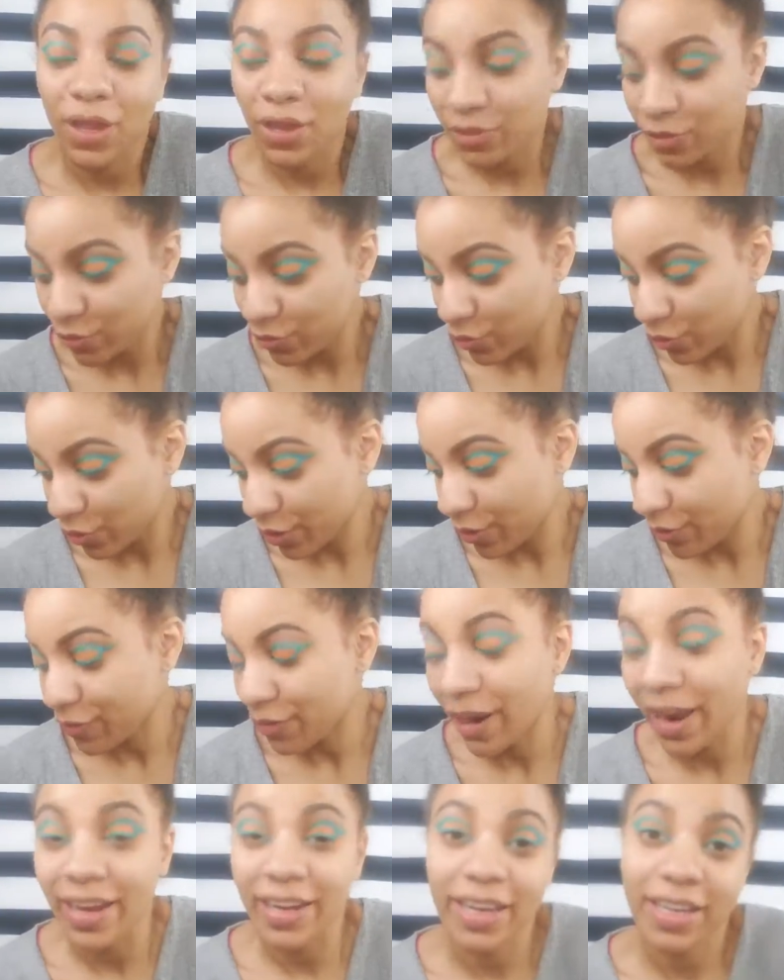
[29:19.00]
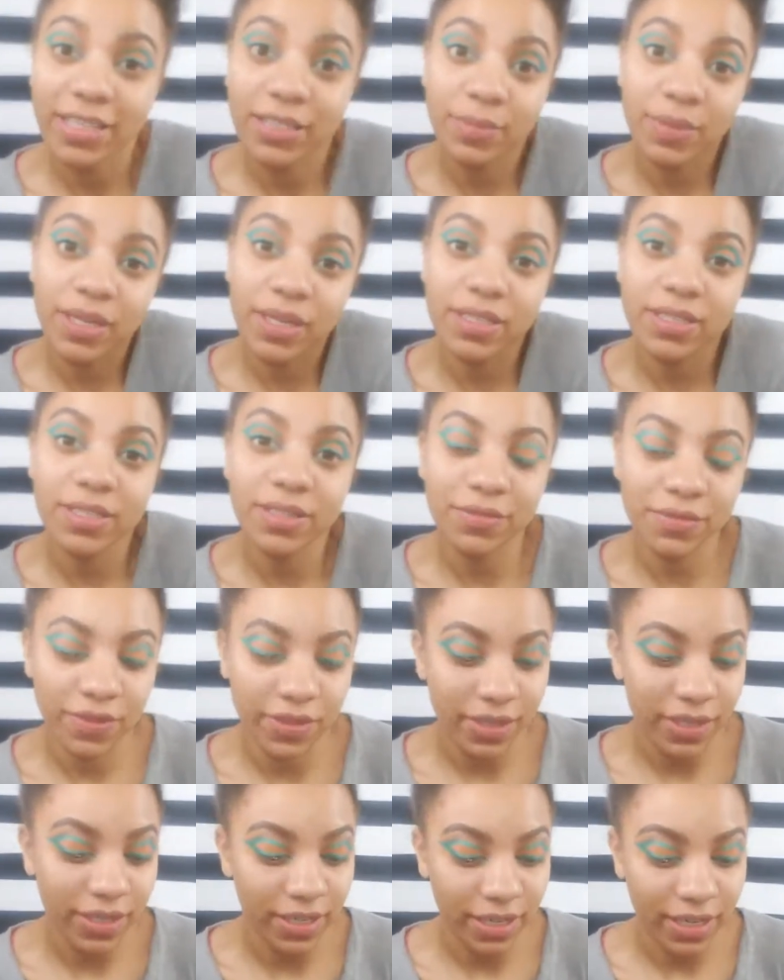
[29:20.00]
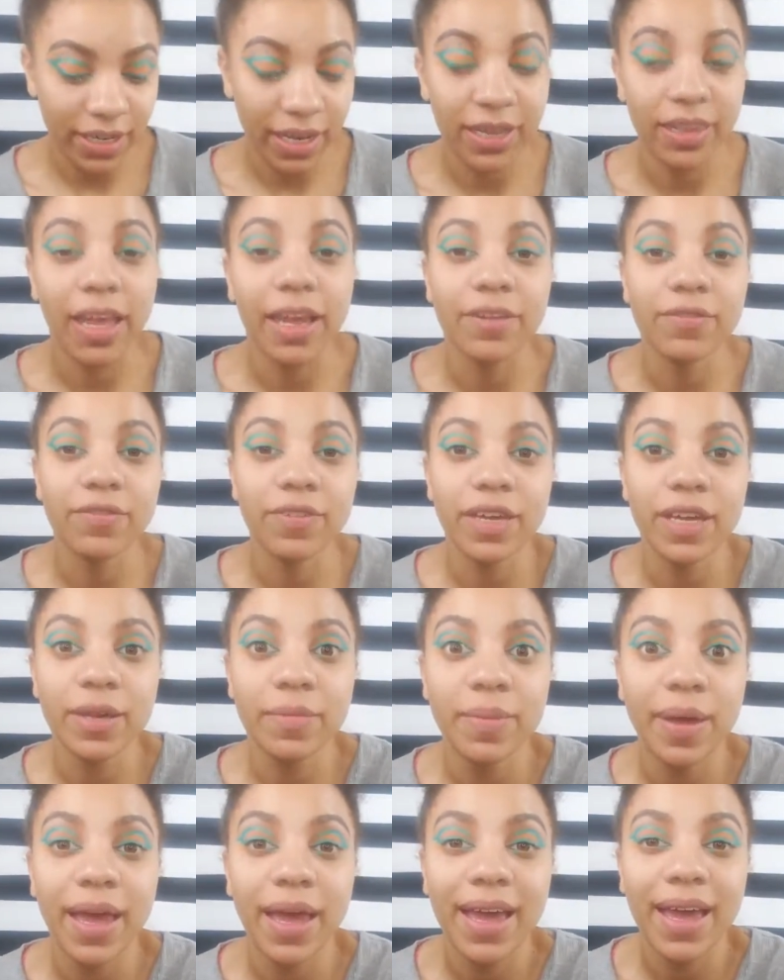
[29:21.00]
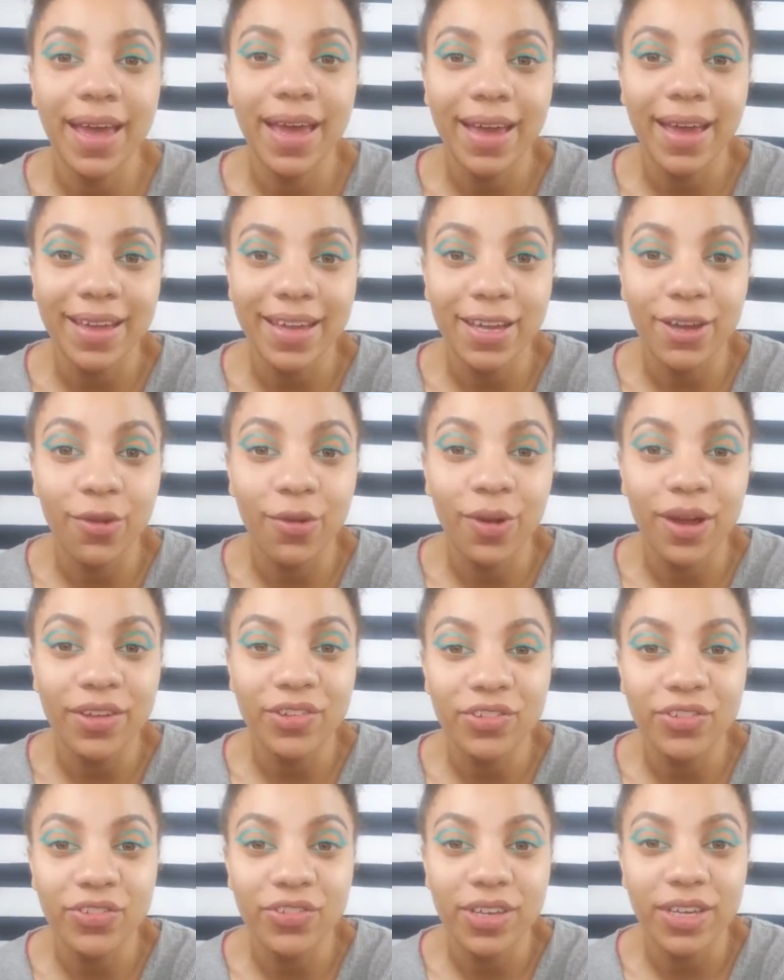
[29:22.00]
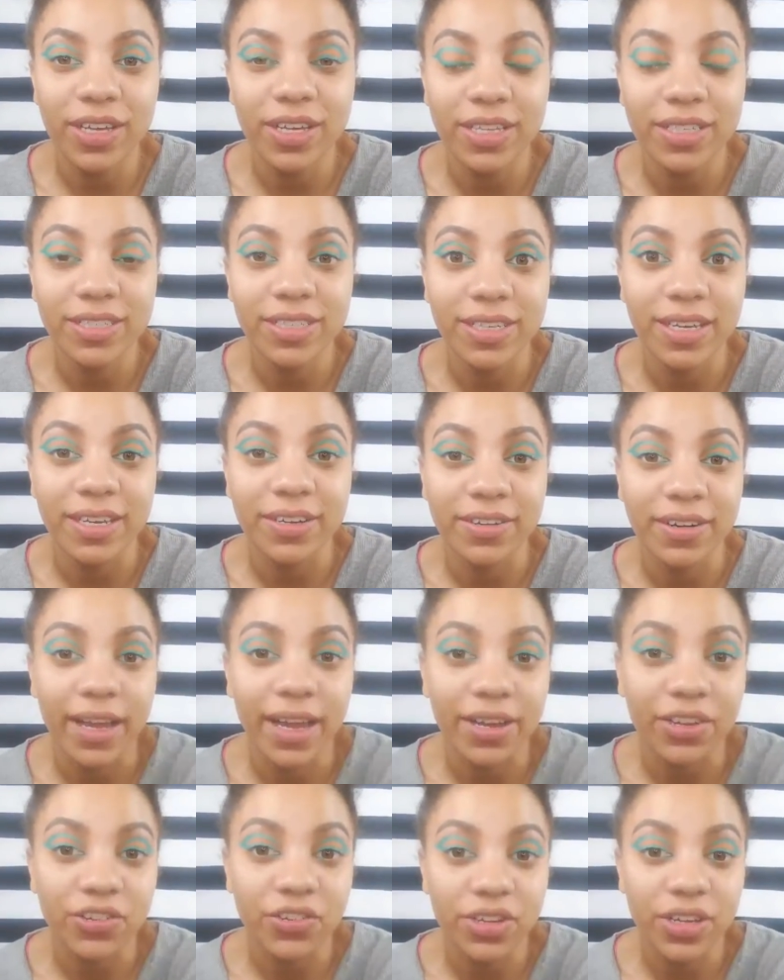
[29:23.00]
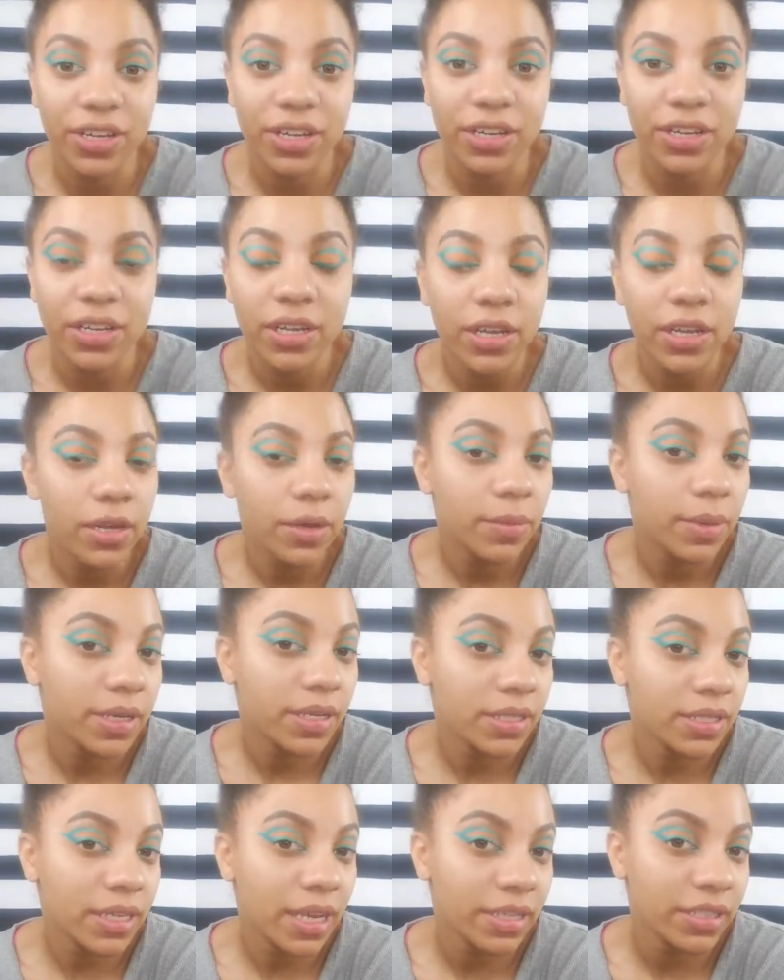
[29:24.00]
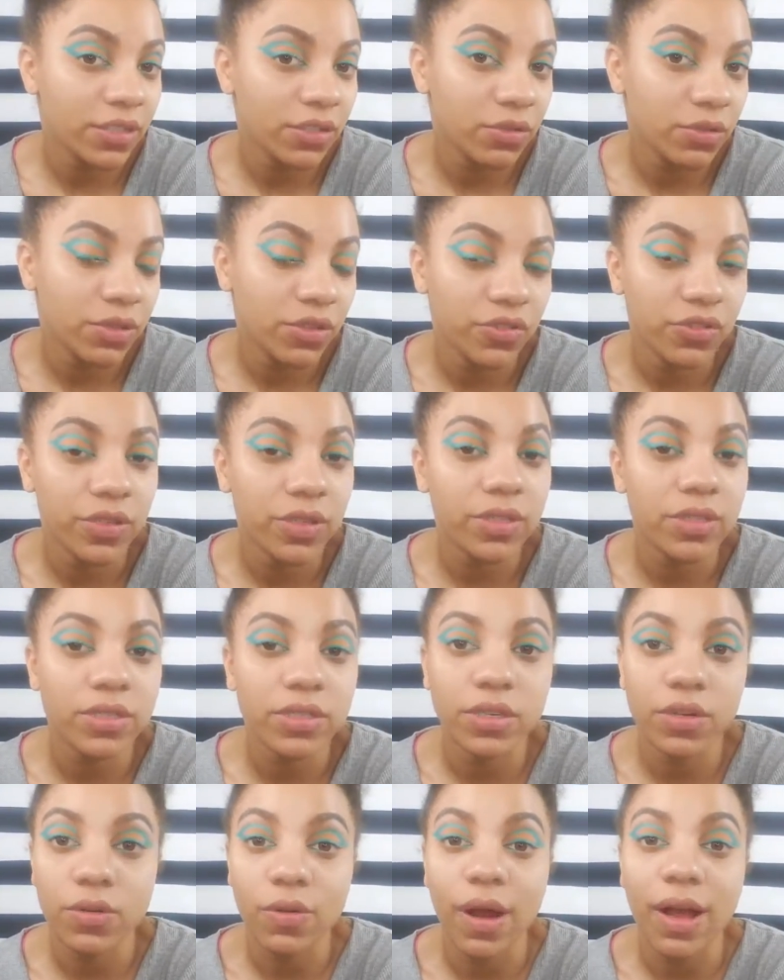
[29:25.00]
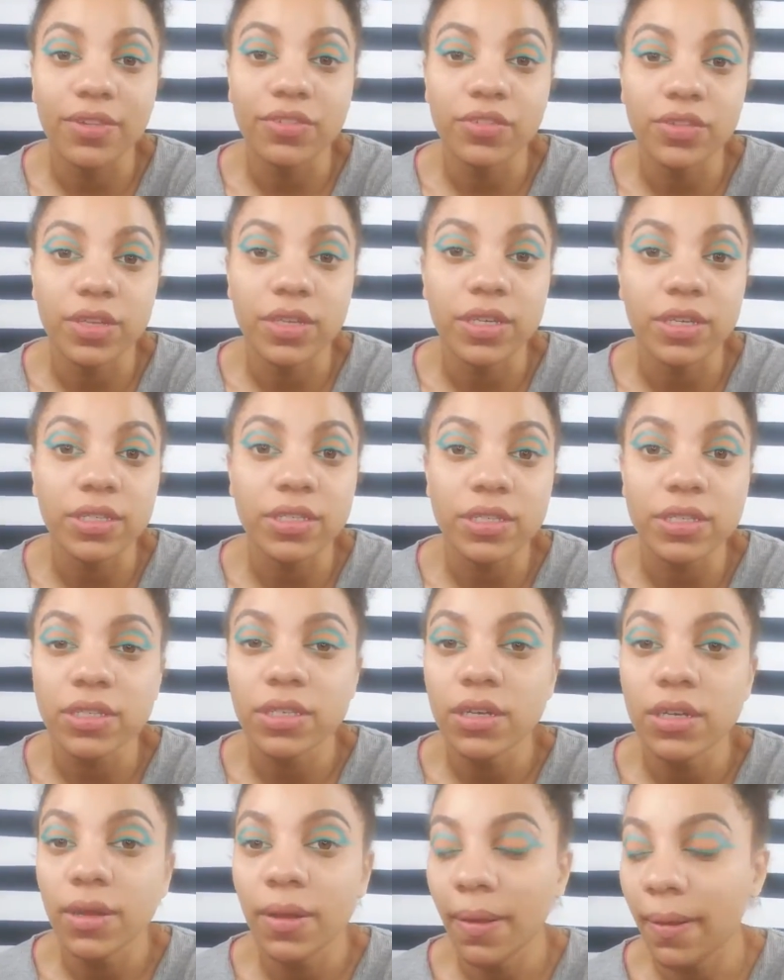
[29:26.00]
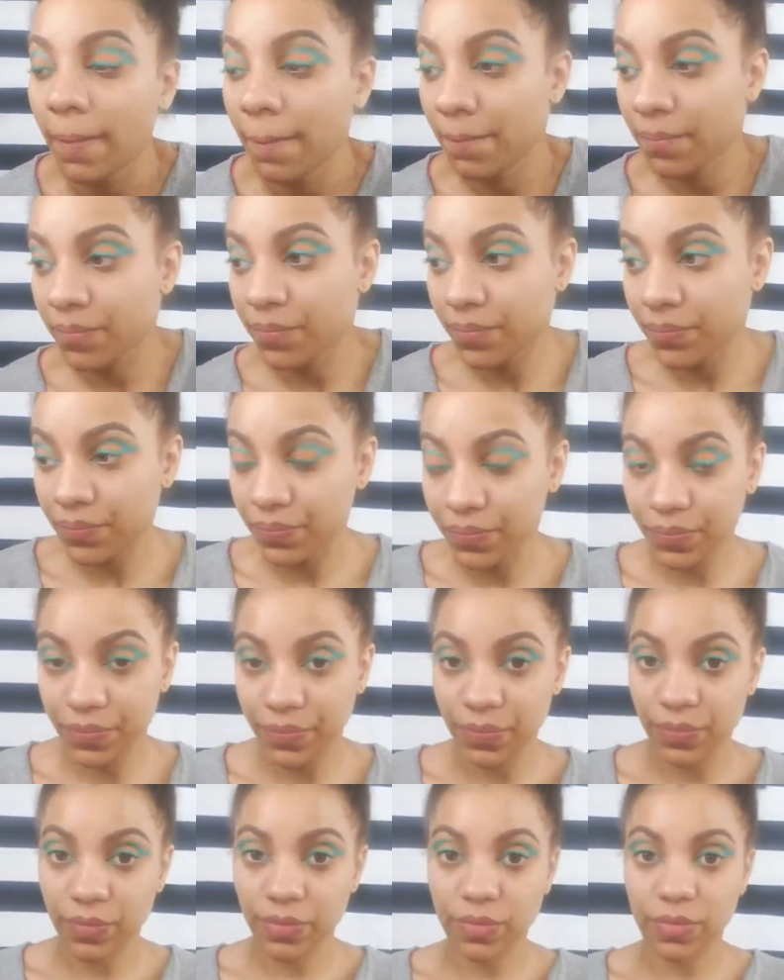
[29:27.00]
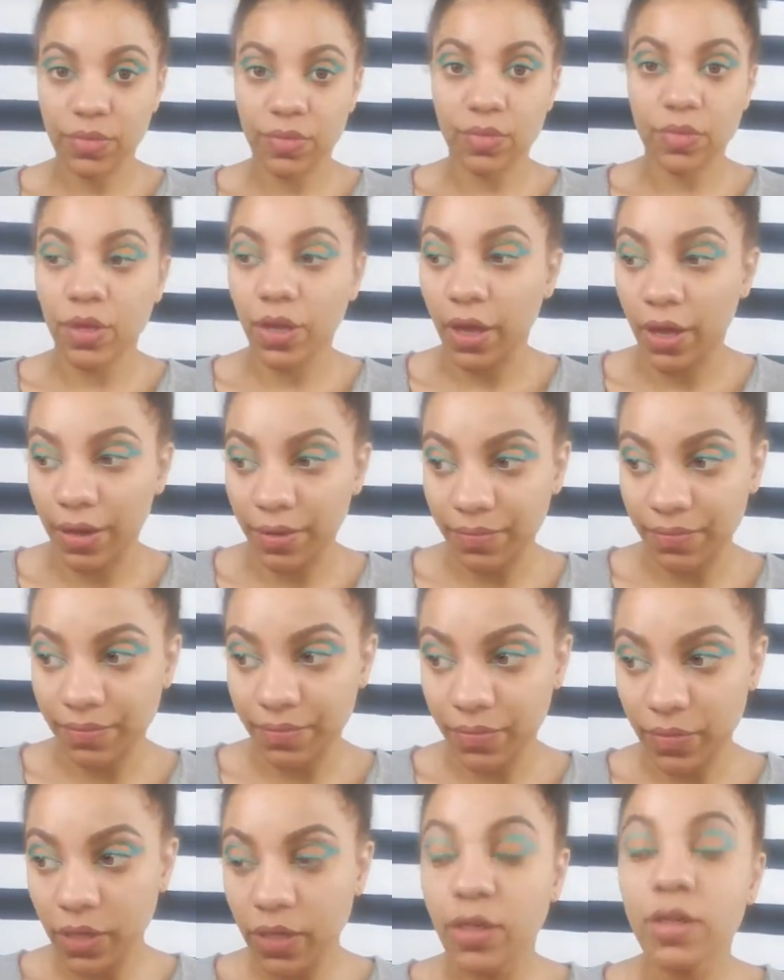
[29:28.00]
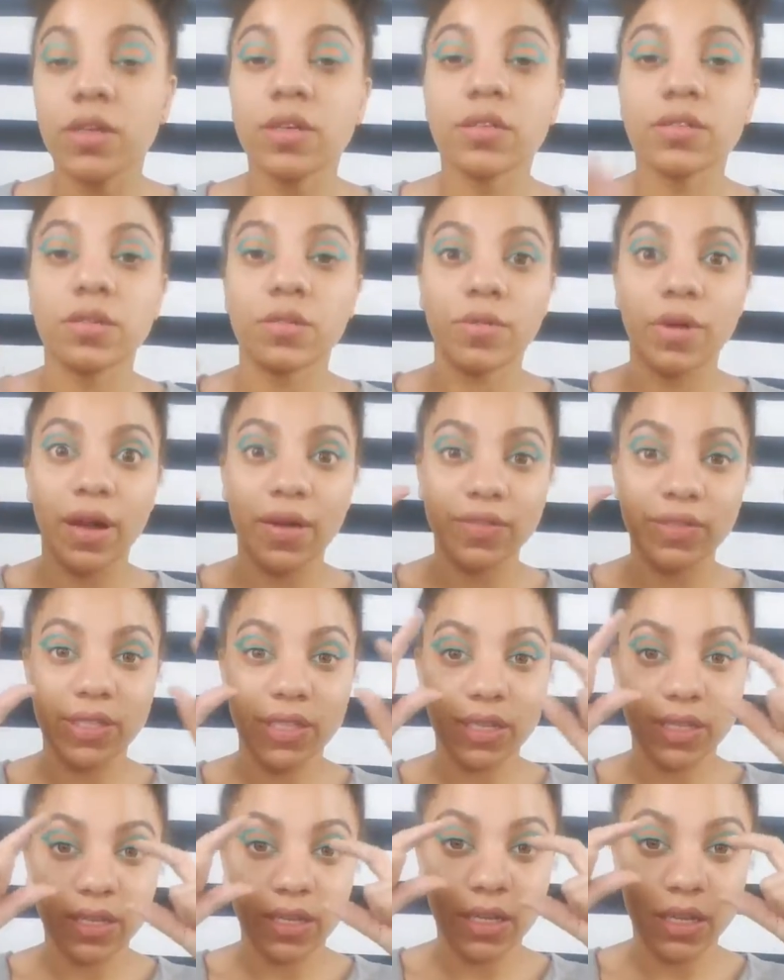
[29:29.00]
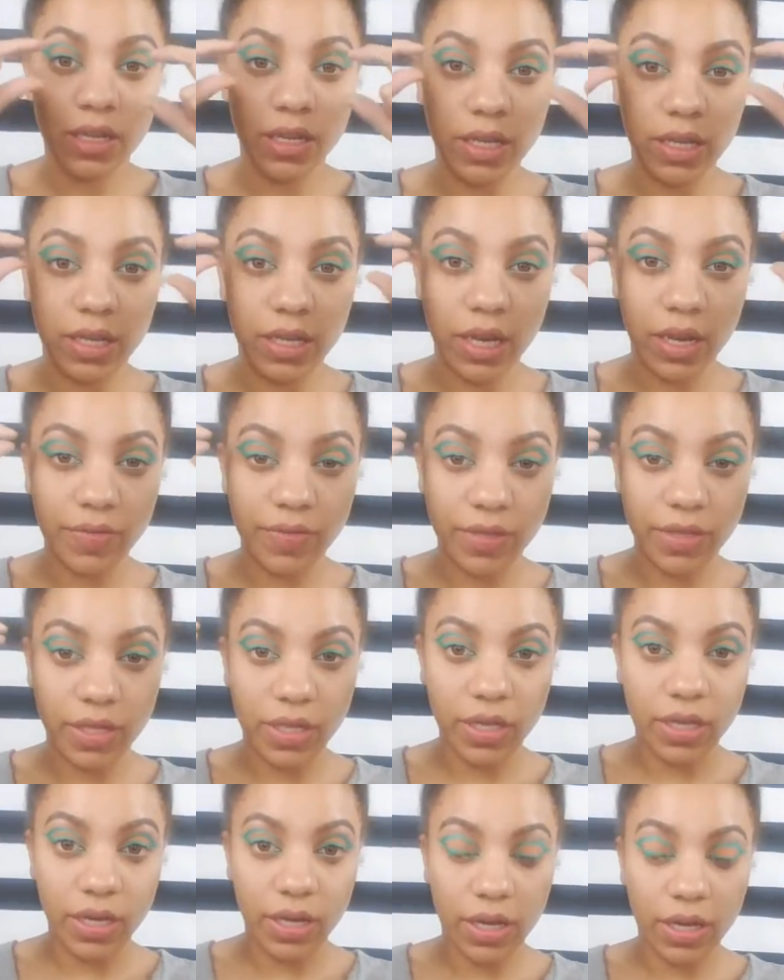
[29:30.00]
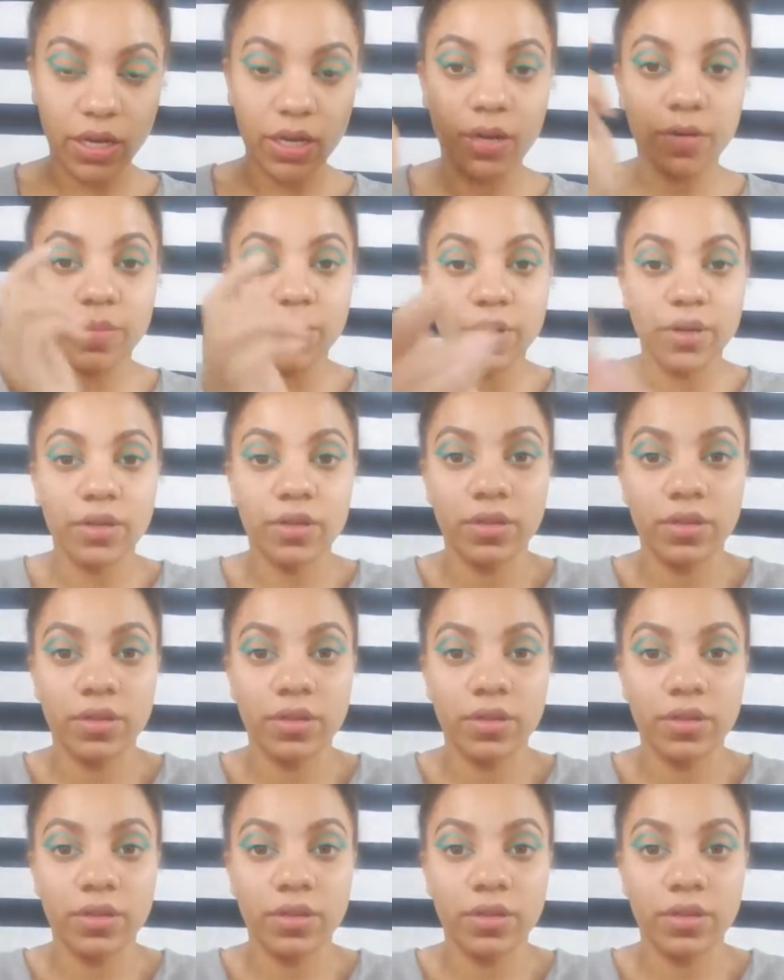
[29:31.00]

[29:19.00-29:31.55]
Tutorial Fridays, because they're fun and I like feedback and questions and interaction. But it's nice too because you can still watch this. Okay, so we're obviously going to clean everything up.